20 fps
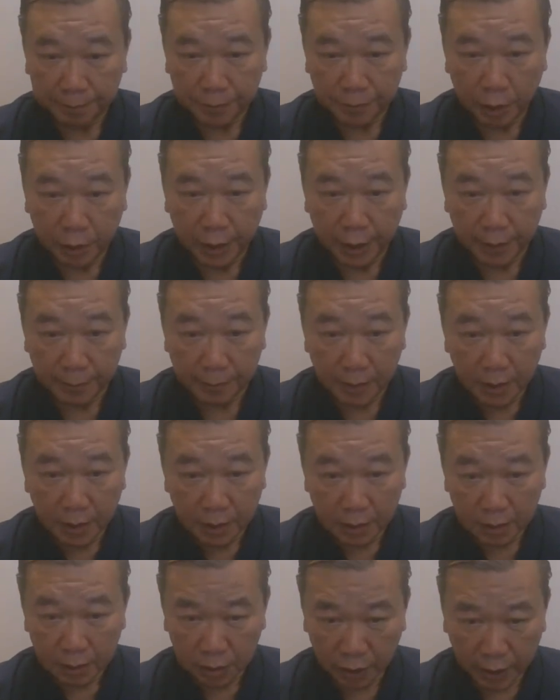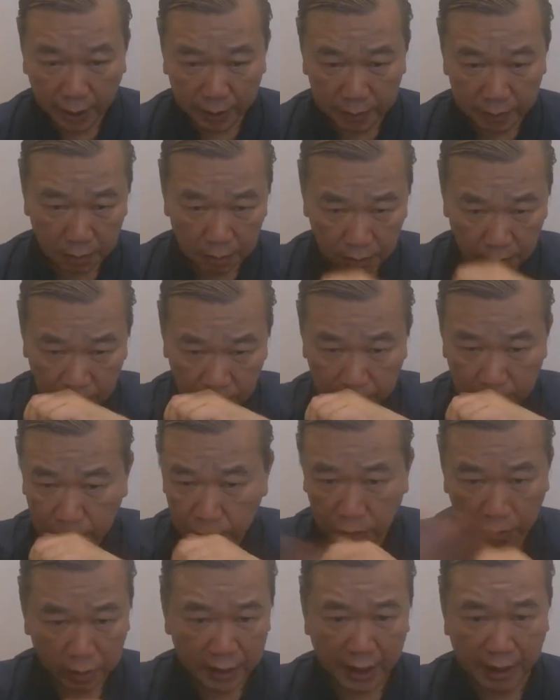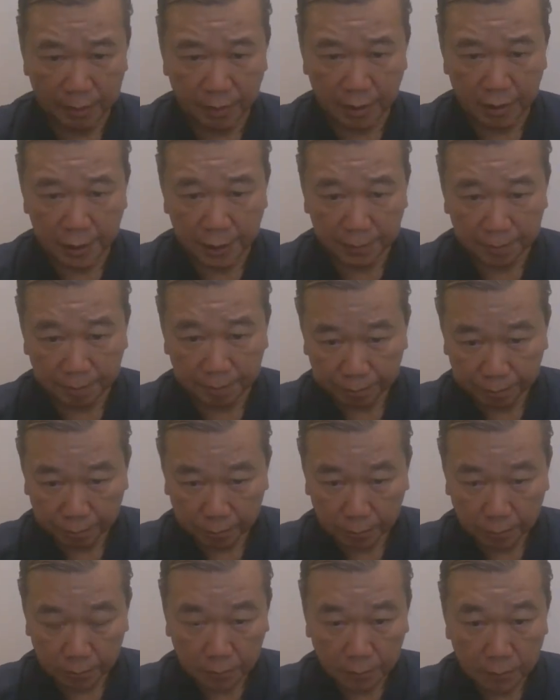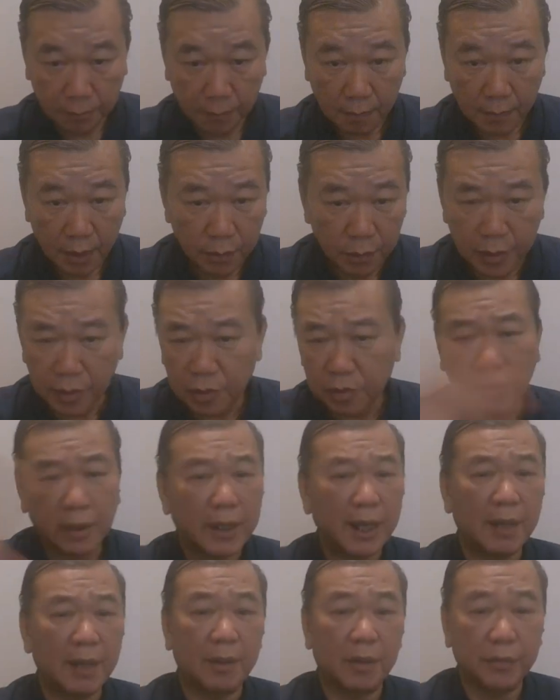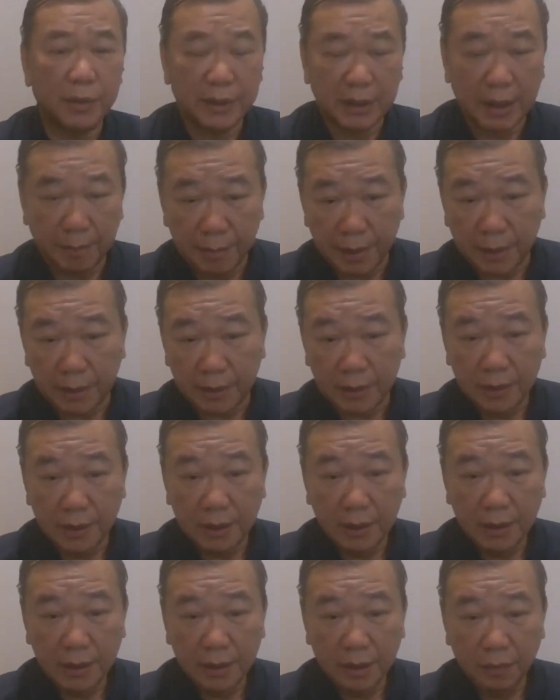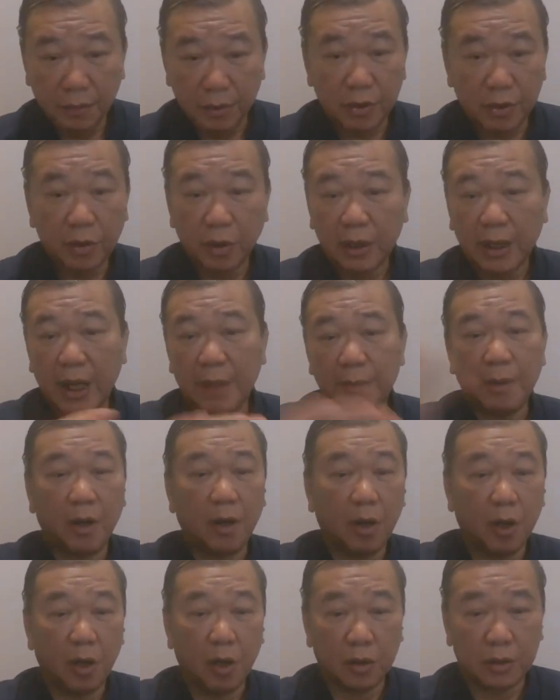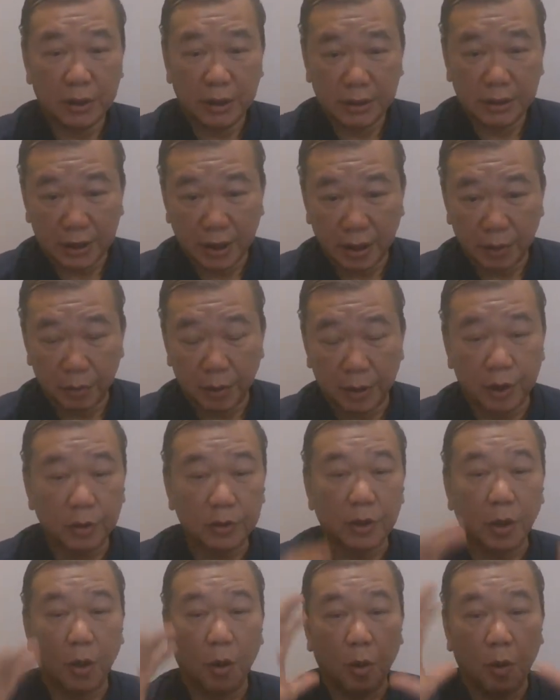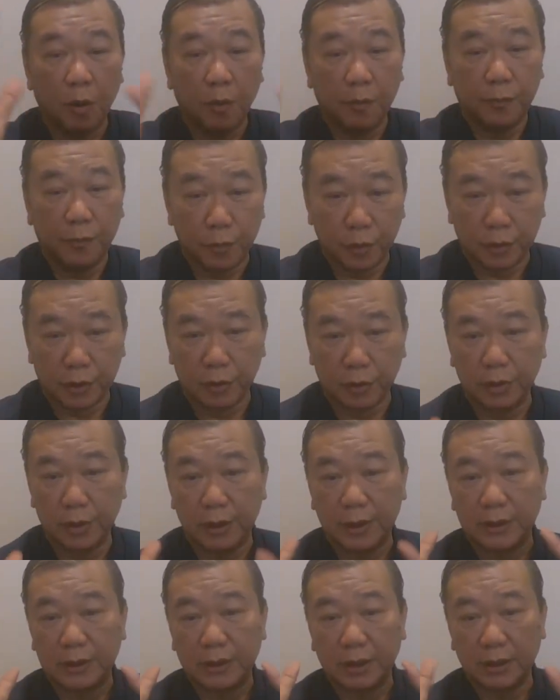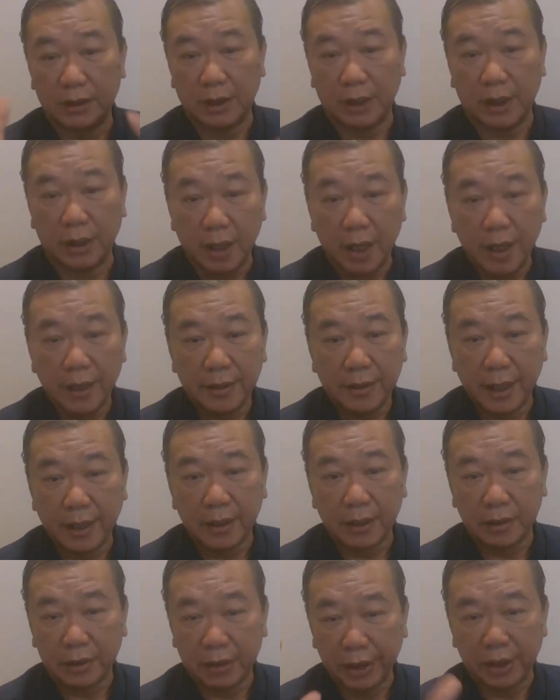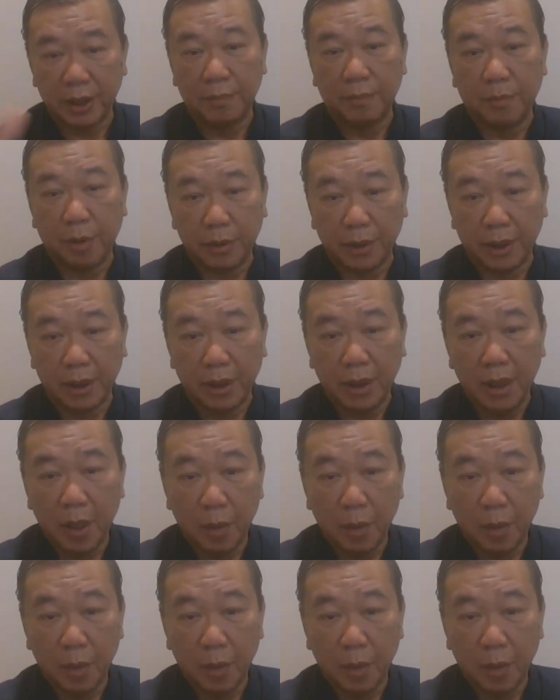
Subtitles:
Okay, so that we do not care about gene. We do not care about vitamin. We do not care about all these things. We use a whole food, you use this thing, then treat the body.